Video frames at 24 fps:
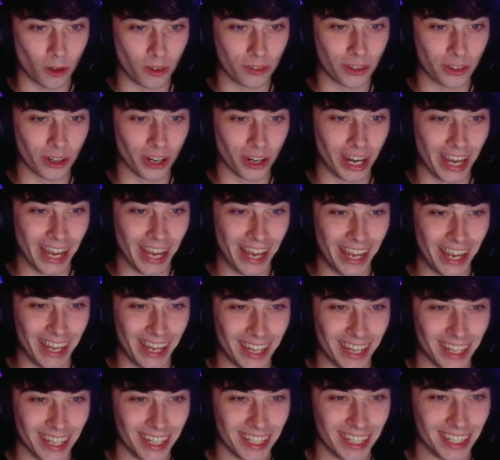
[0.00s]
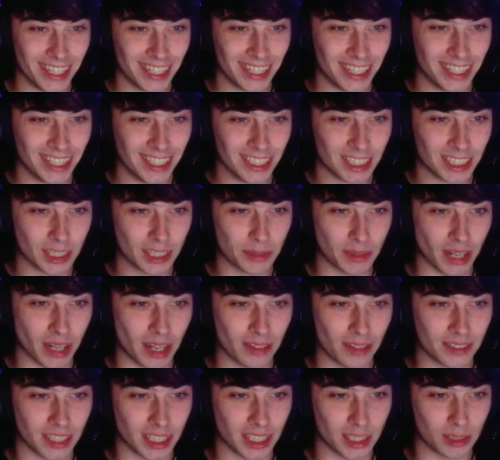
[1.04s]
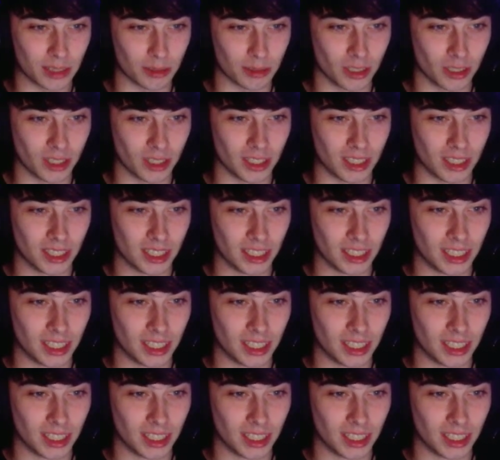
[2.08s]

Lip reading: of your hair. So perhaps that's what...